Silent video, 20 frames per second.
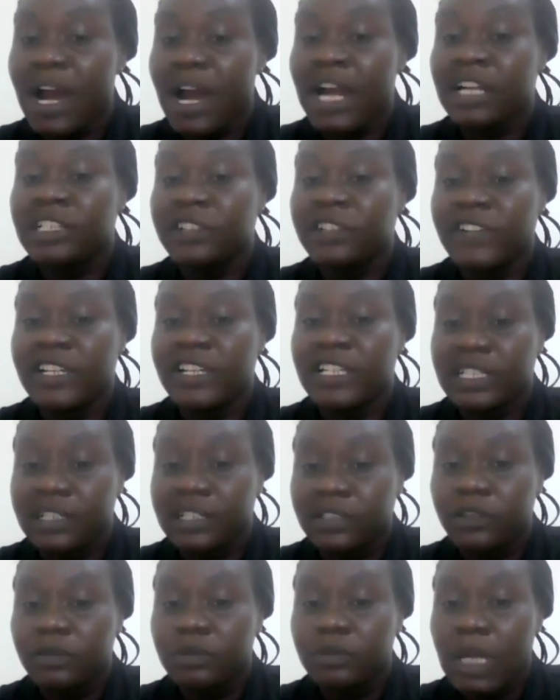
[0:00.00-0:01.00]

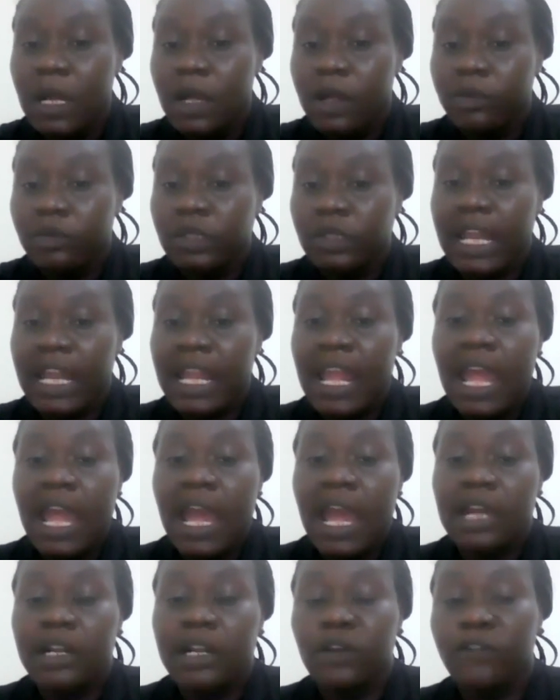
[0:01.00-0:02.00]
activated.
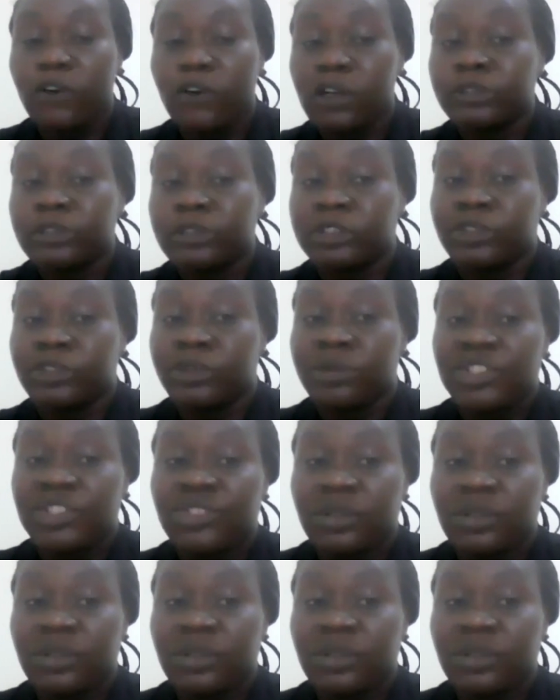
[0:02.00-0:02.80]
Okay, and of course, also